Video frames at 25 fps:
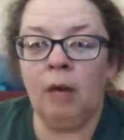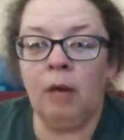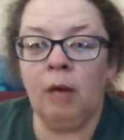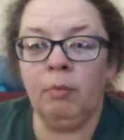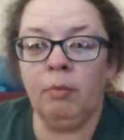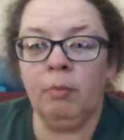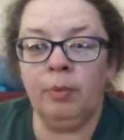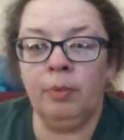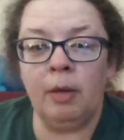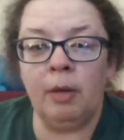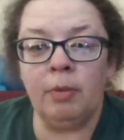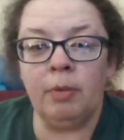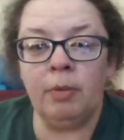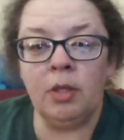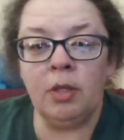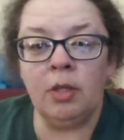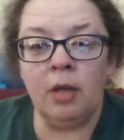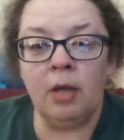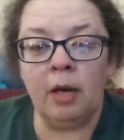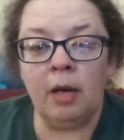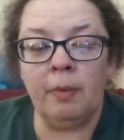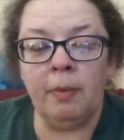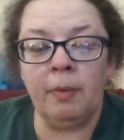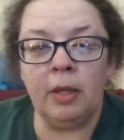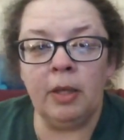I will probably
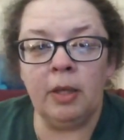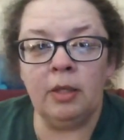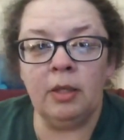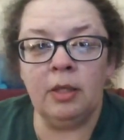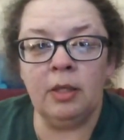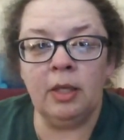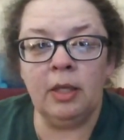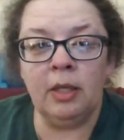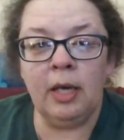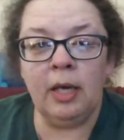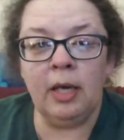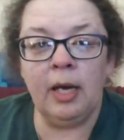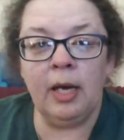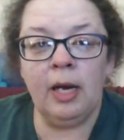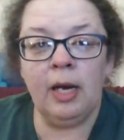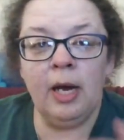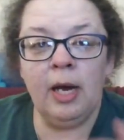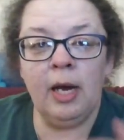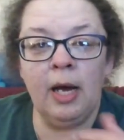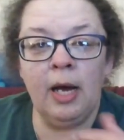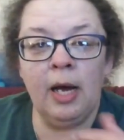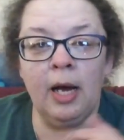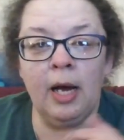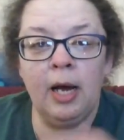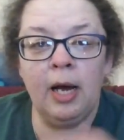talk about this again.
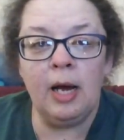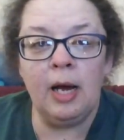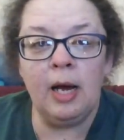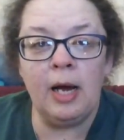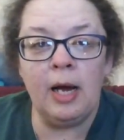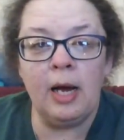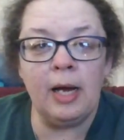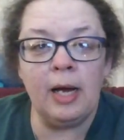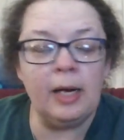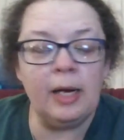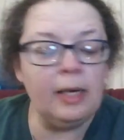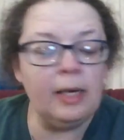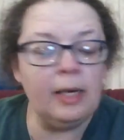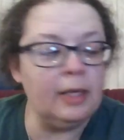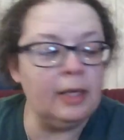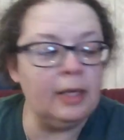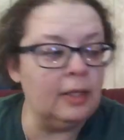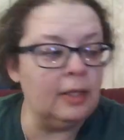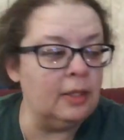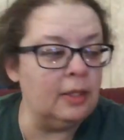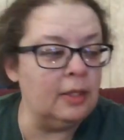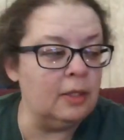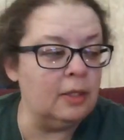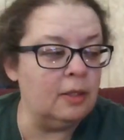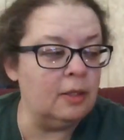I gotta
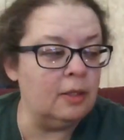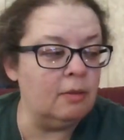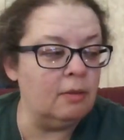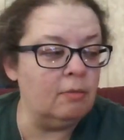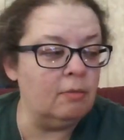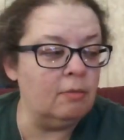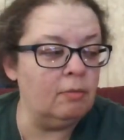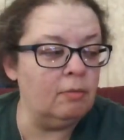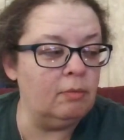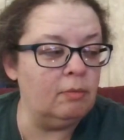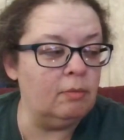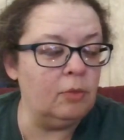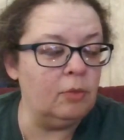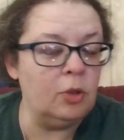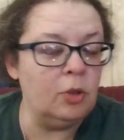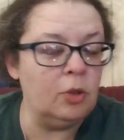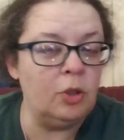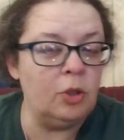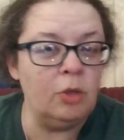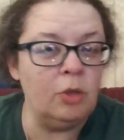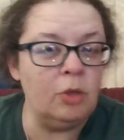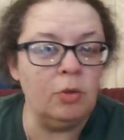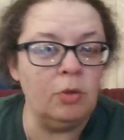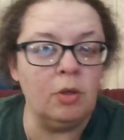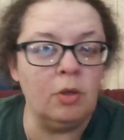get this
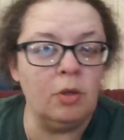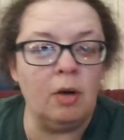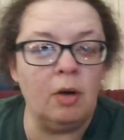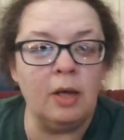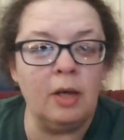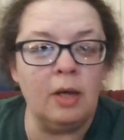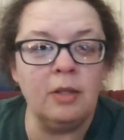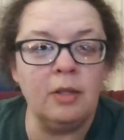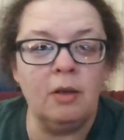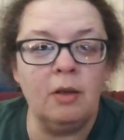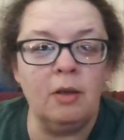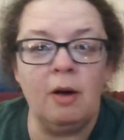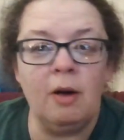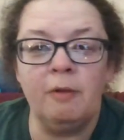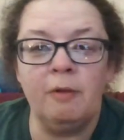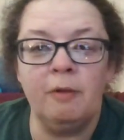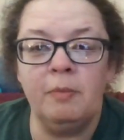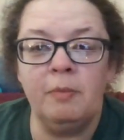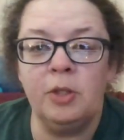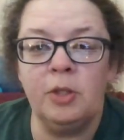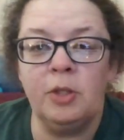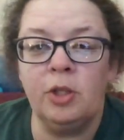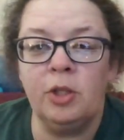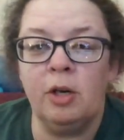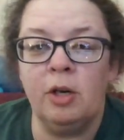stew sauce
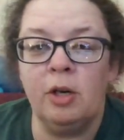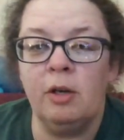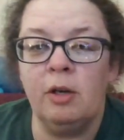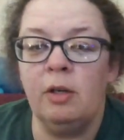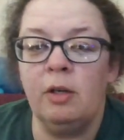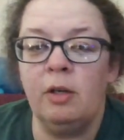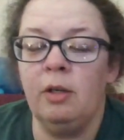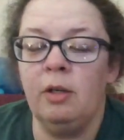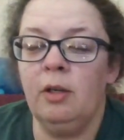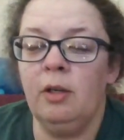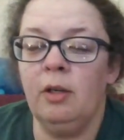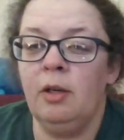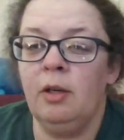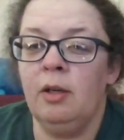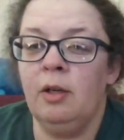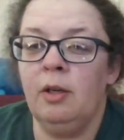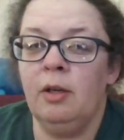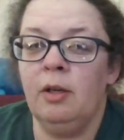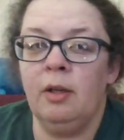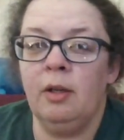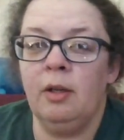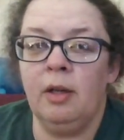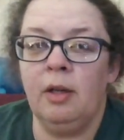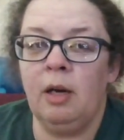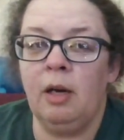off my shirt.
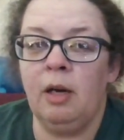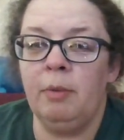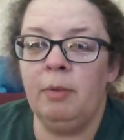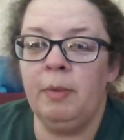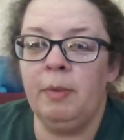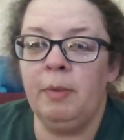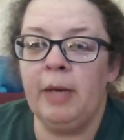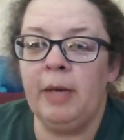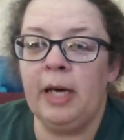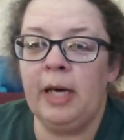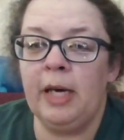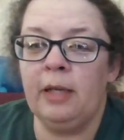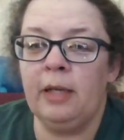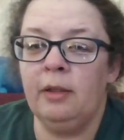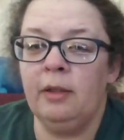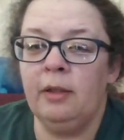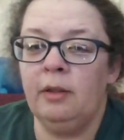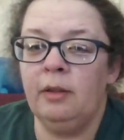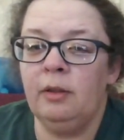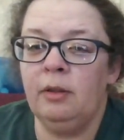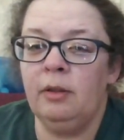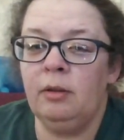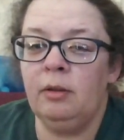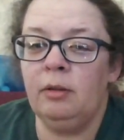I'll be back.